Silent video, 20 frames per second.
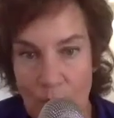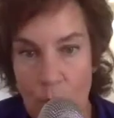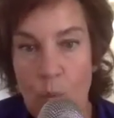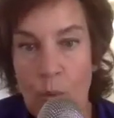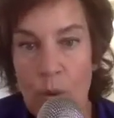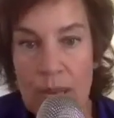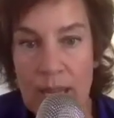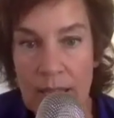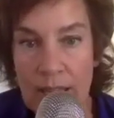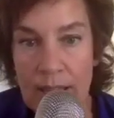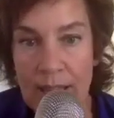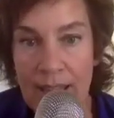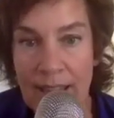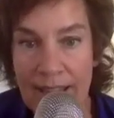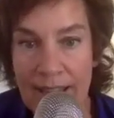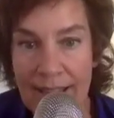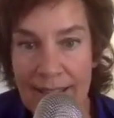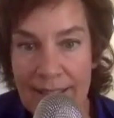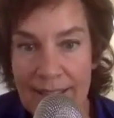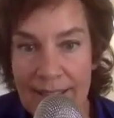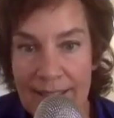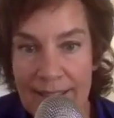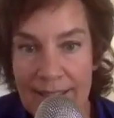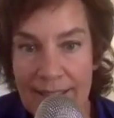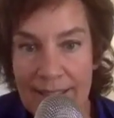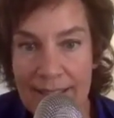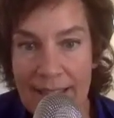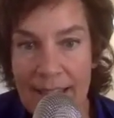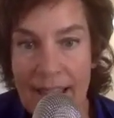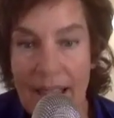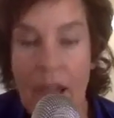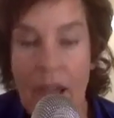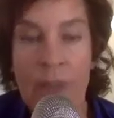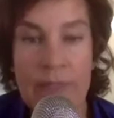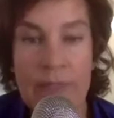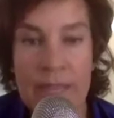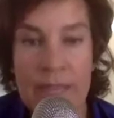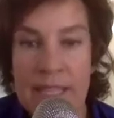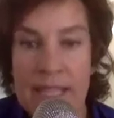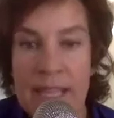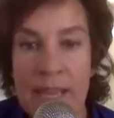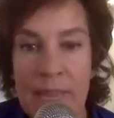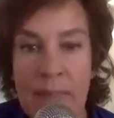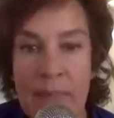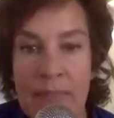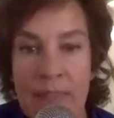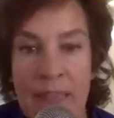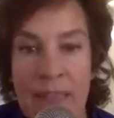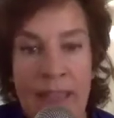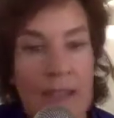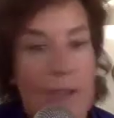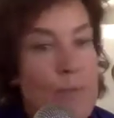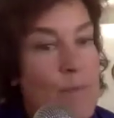weekly on the same thing.